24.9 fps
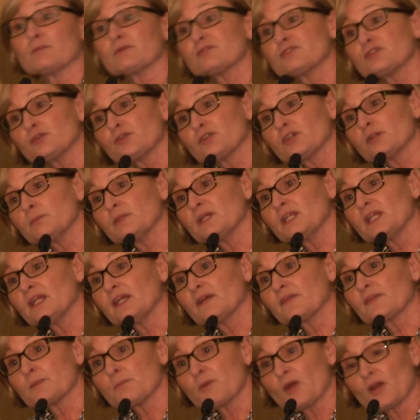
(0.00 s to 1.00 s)
review committee
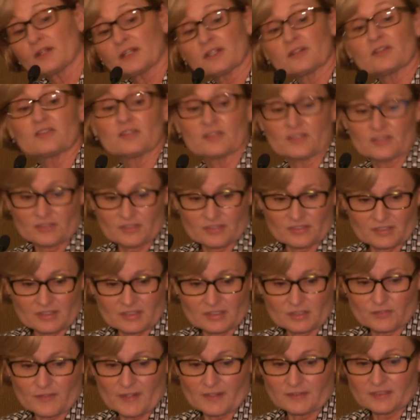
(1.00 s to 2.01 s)
at the Parkinson's
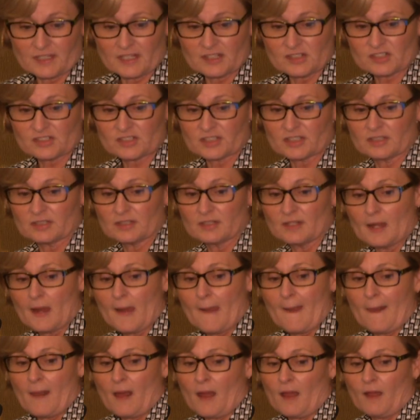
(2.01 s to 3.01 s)
Disease Foundation,
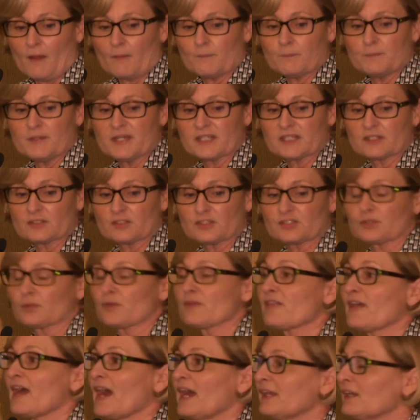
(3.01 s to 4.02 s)
making sure
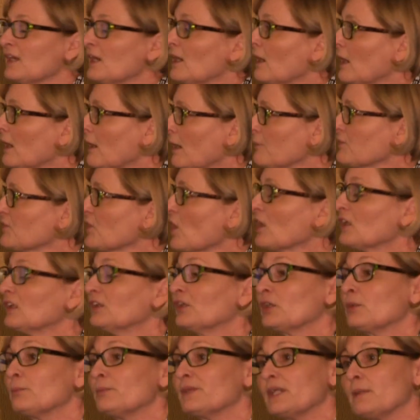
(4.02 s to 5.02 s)
that, talk a
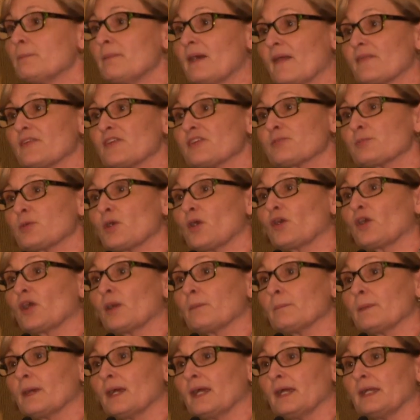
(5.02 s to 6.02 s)
little bit about this
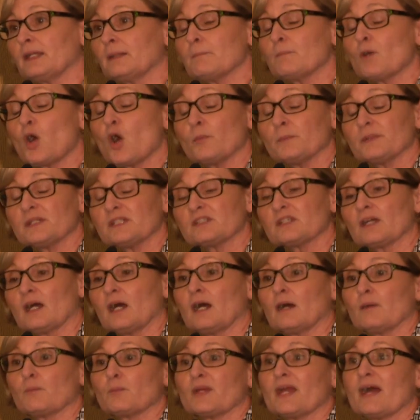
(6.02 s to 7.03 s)
program in a moment.
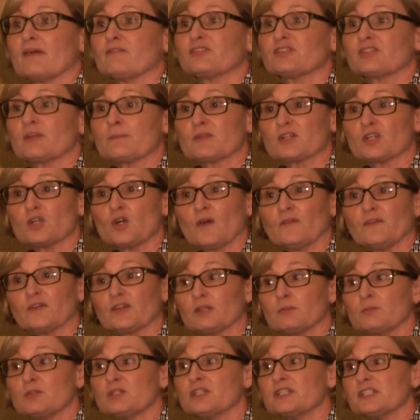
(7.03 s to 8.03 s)
We have something called the
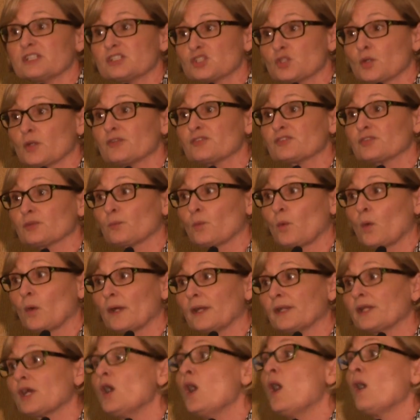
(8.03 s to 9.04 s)
Community Choice
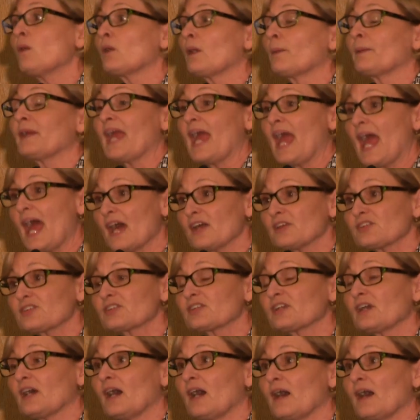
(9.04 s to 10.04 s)
Award, where we
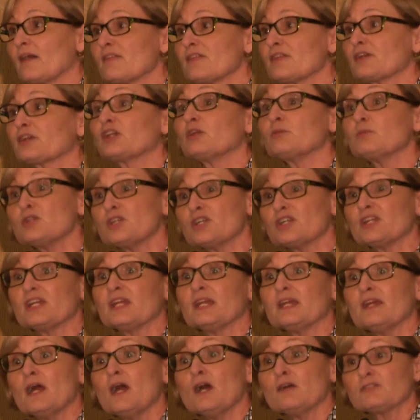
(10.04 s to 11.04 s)
ask the
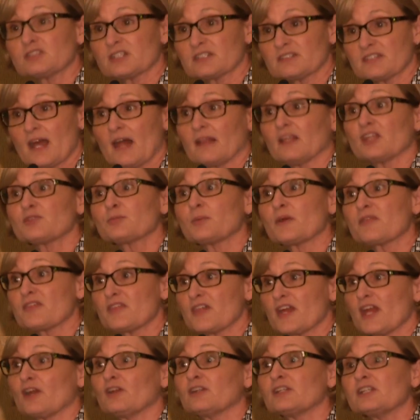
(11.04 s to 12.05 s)
community to tell us what
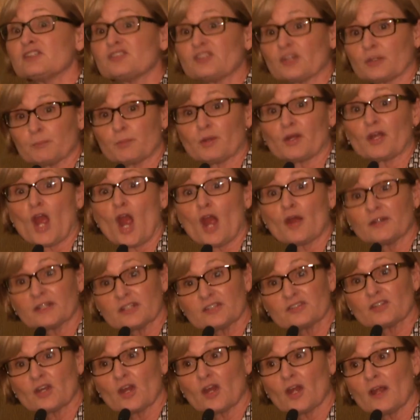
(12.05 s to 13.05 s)
their needs and
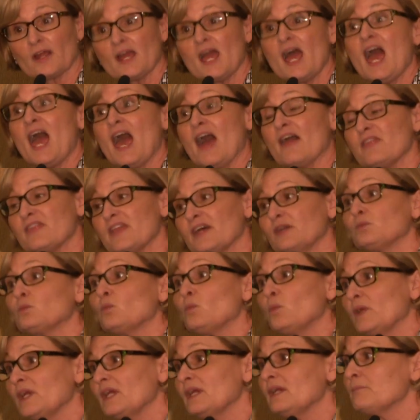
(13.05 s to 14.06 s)
priorities are, and
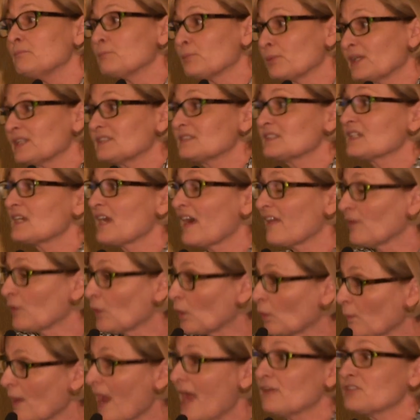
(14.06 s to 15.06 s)
then we bring
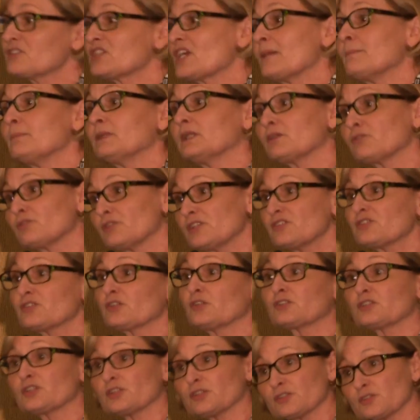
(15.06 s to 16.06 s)
together a roundtable of
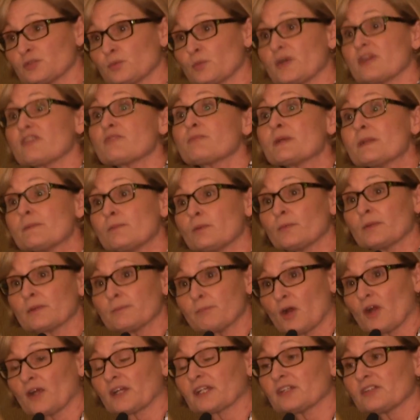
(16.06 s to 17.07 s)
researchers with people with
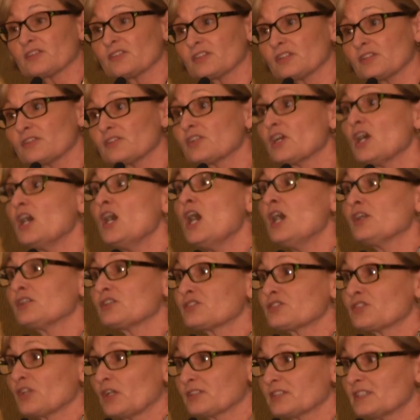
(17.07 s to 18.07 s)
Parkinson's to
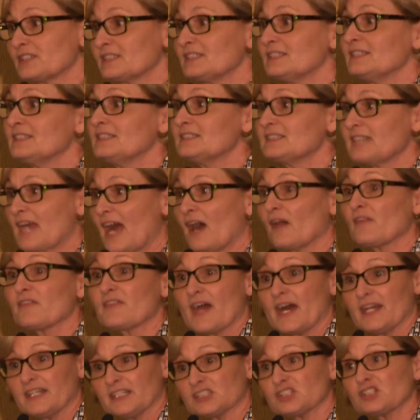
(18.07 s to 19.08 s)
start to tease out
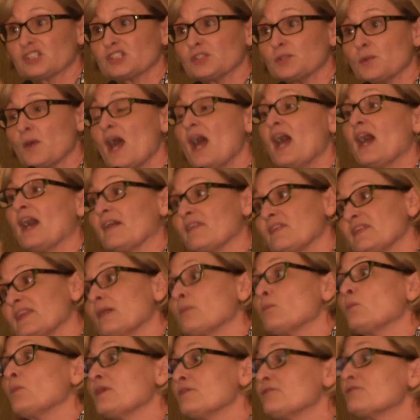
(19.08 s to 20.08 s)
that issue, and
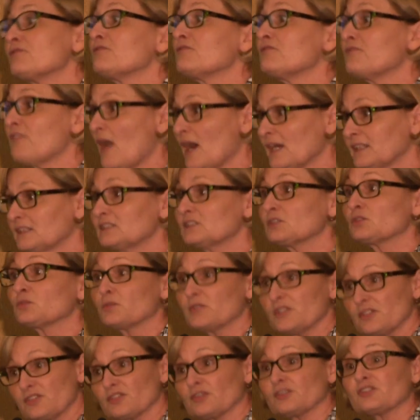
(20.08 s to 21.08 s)
then we fund
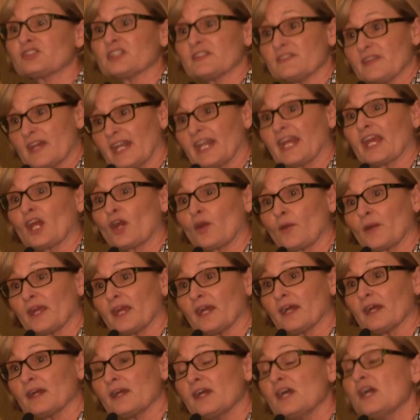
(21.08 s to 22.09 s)
research in that
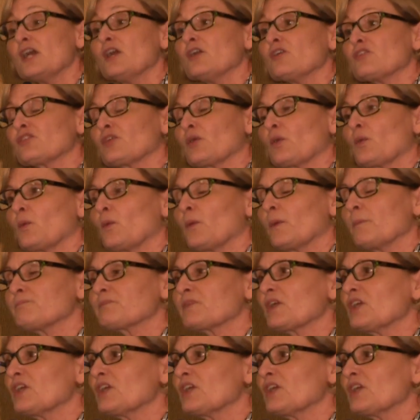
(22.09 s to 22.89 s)
area. So,